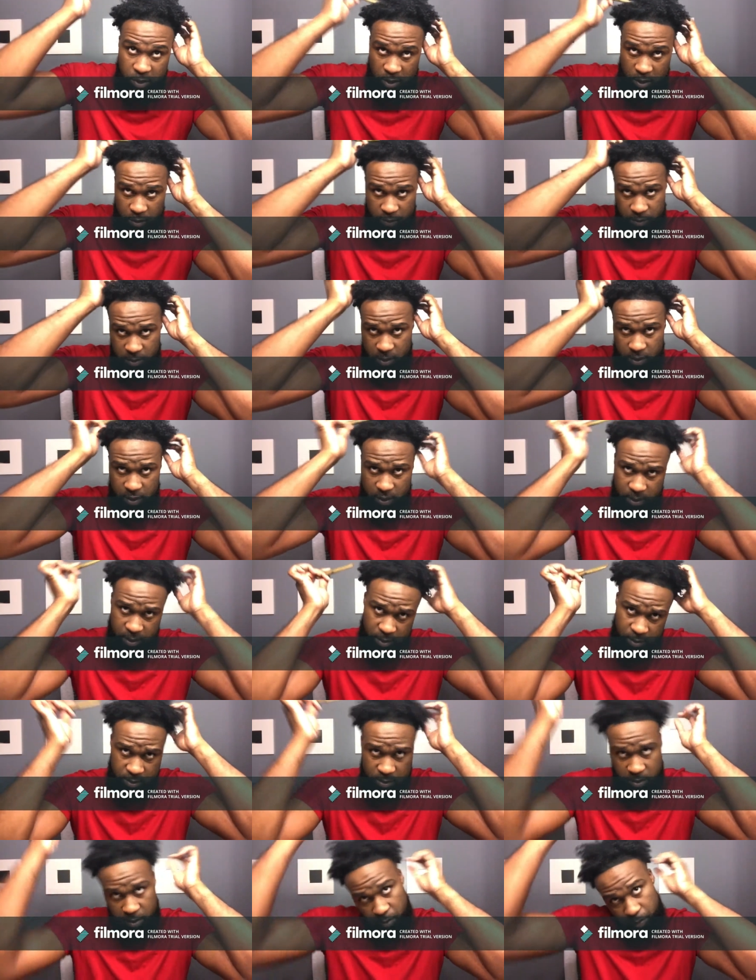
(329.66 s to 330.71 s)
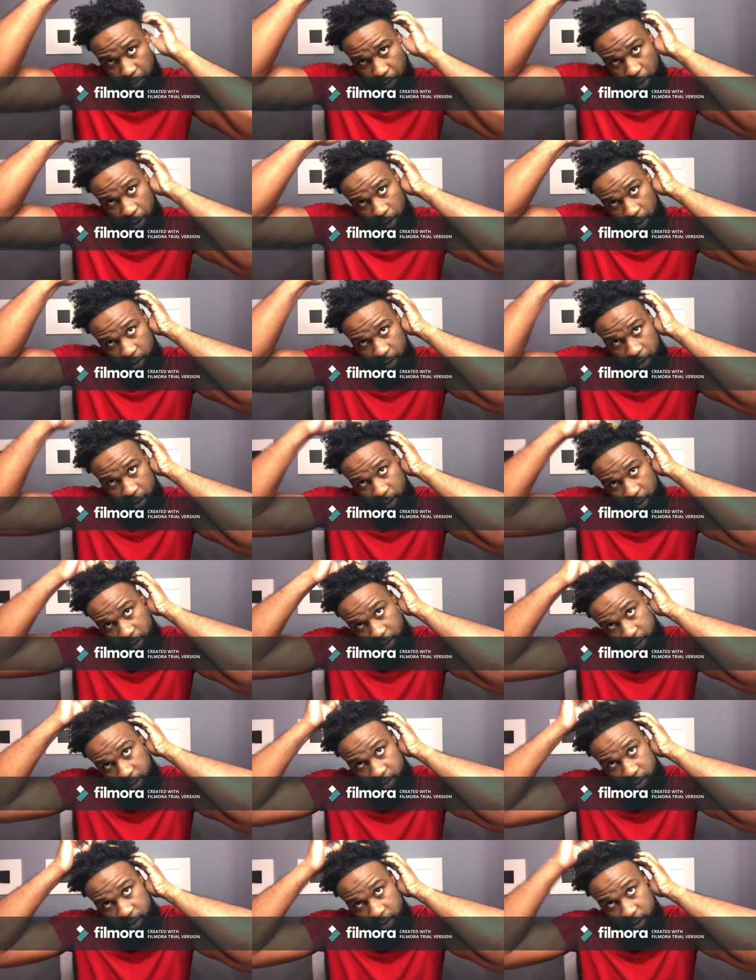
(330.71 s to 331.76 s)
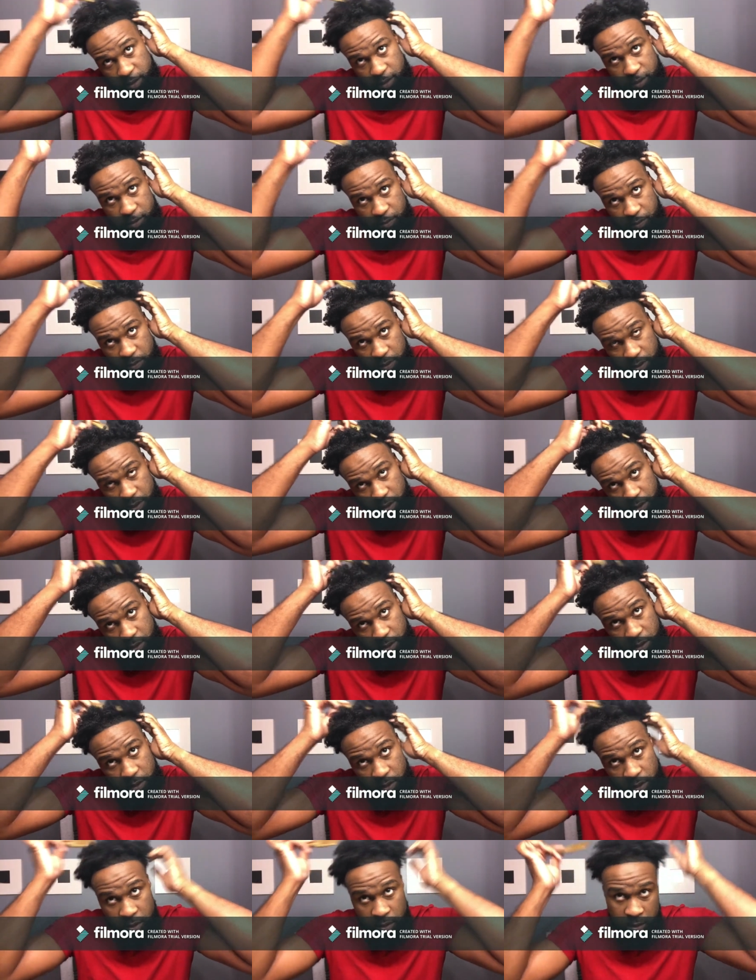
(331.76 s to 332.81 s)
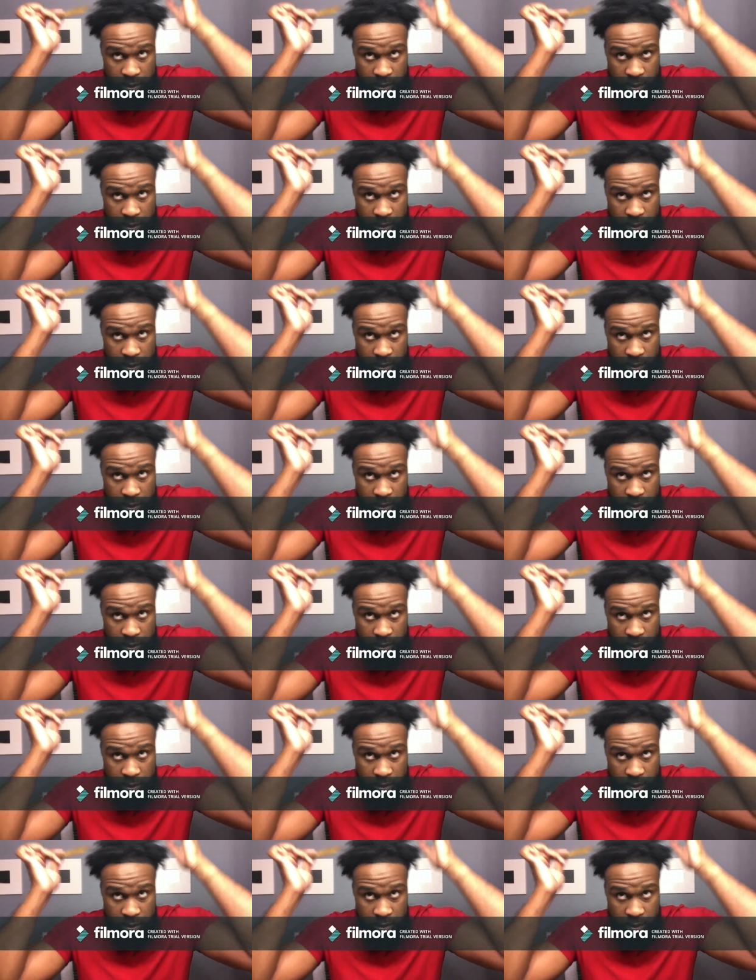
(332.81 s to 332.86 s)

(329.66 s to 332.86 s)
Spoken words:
Get rid of those little part lines in there as well.